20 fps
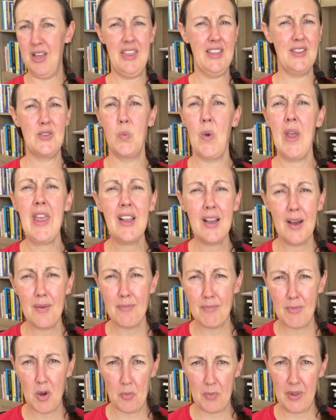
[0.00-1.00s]
this wake
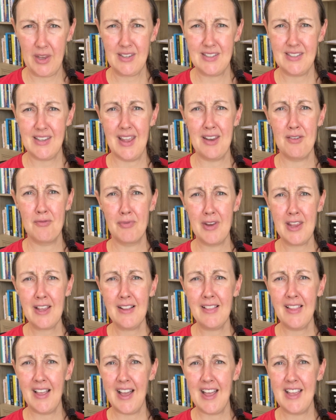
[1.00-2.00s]
up moment and
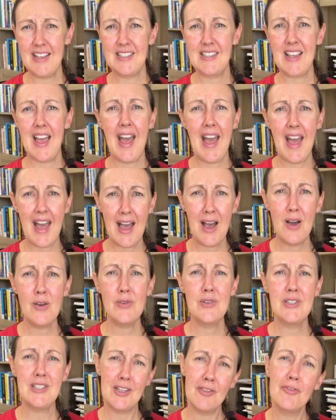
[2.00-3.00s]
realize
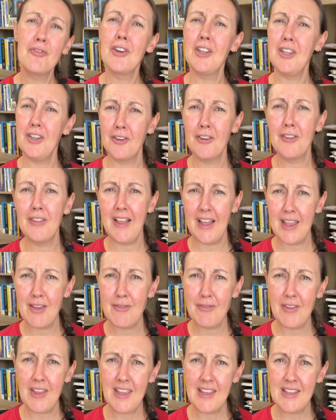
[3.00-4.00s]
how different your
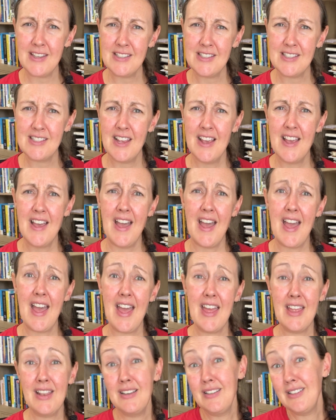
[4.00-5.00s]
life is
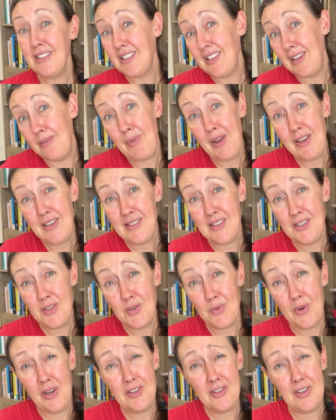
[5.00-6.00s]
and in my
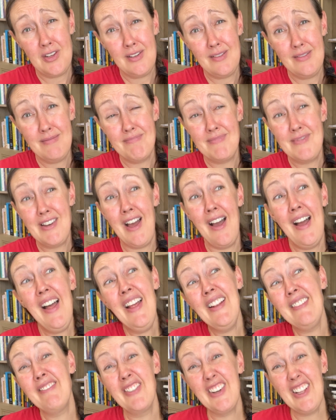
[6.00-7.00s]
situation,
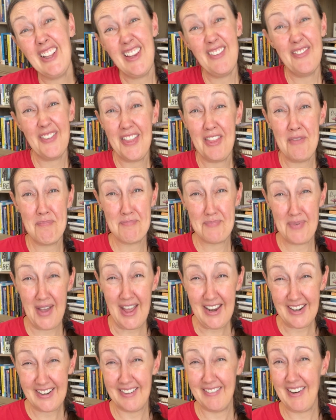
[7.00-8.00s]
not really for the
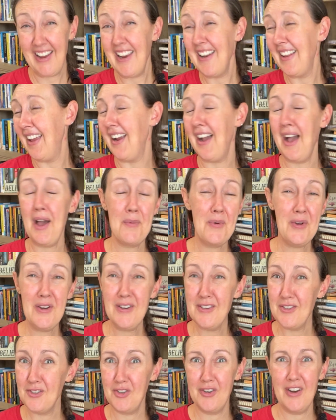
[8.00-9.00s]
better, right? Like I
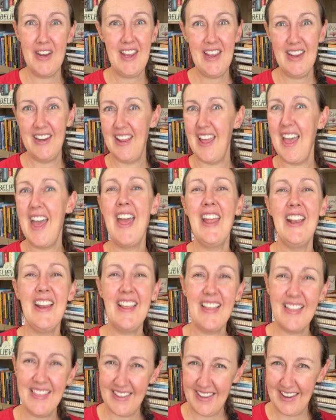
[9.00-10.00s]
wouldn't trade
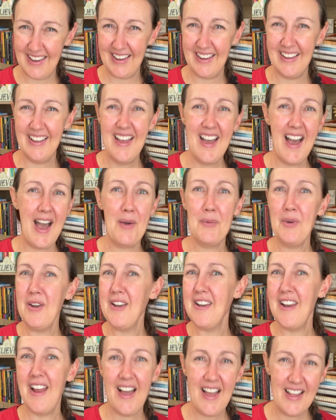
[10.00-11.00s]
anything. I would
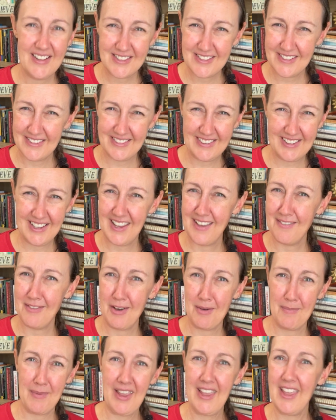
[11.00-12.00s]
not certainly give
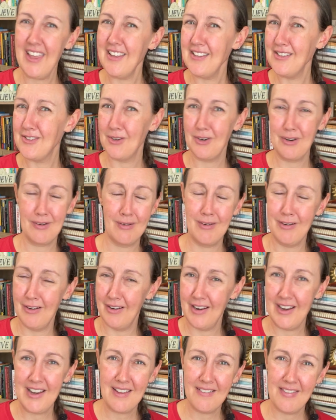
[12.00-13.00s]
up my kids or, or
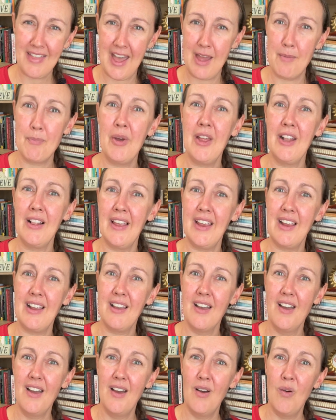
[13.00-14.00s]
any of that. But
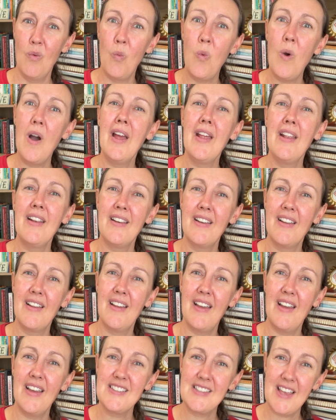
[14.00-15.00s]
like what
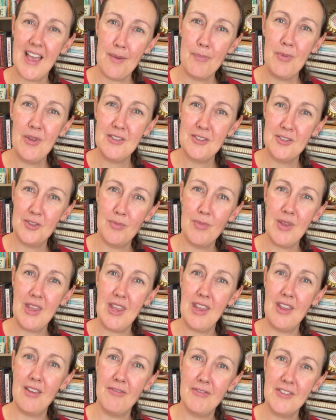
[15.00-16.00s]
has happened to
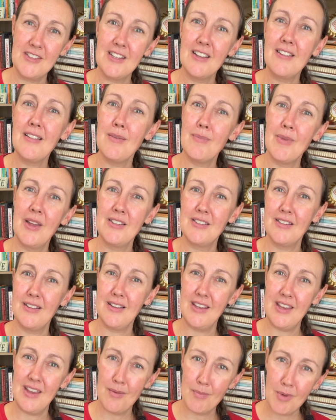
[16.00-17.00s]
me physically,
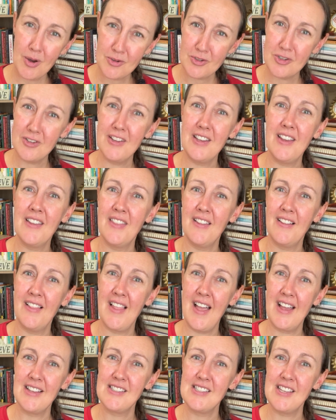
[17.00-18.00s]
mentally, emotionally in the
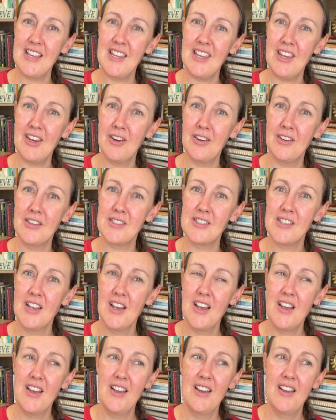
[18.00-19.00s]
last 10 years
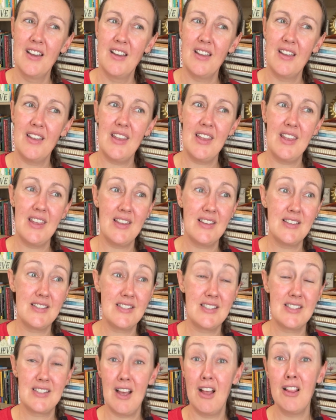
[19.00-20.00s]

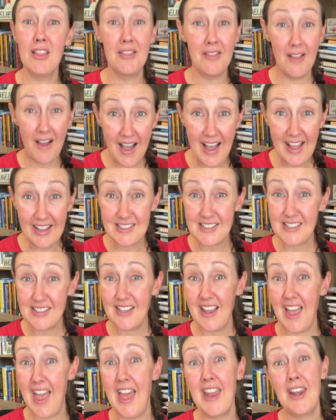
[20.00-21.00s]
is a lot.
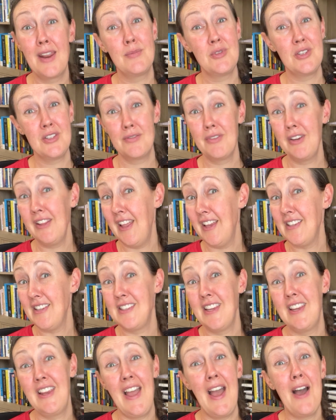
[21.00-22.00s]
And I'm just
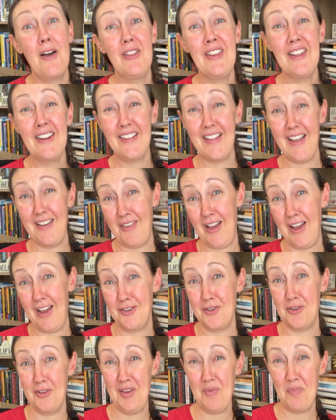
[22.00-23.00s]
realizing how little I've
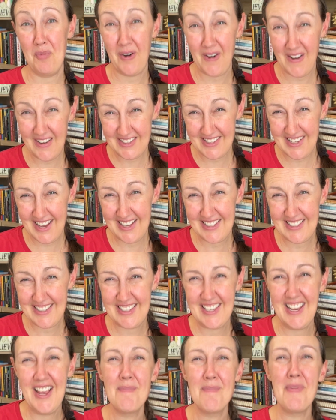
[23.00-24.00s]
actually
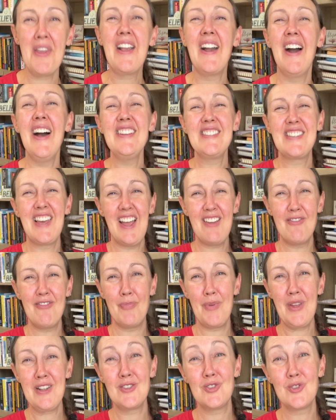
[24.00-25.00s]
processed because I've
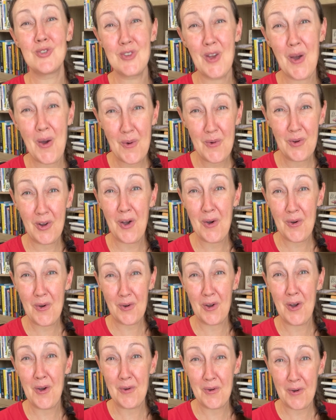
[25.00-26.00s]
been so go,
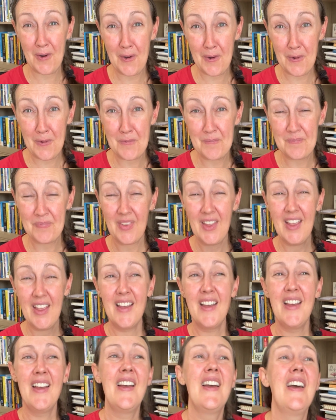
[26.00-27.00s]
go, go.
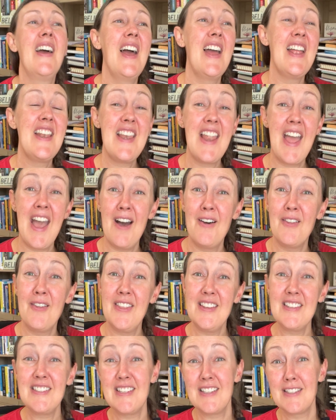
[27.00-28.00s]
And now
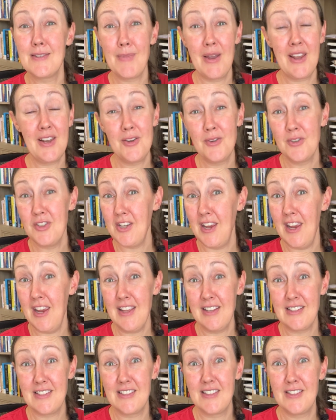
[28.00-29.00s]
this is my new
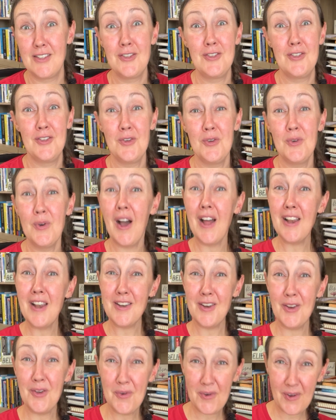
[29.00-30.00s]
chance to do a
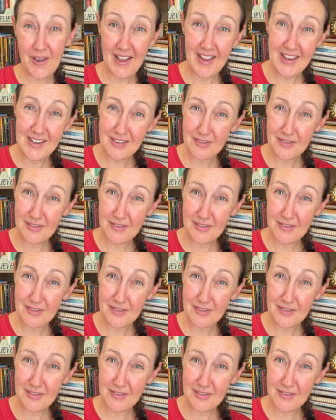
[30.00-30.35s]
new kind